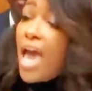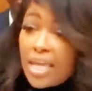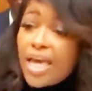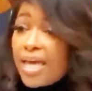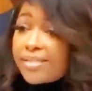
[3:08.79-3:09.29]

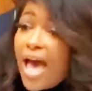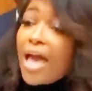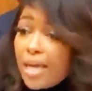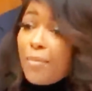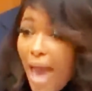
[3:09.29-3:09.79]
And yes,
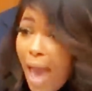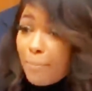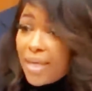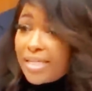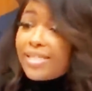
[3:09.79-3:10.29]
I am
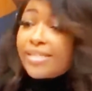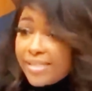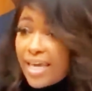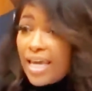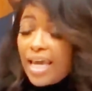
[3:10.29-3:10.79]
happy to
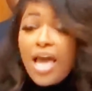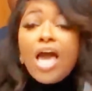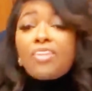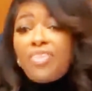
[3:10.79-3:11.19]
see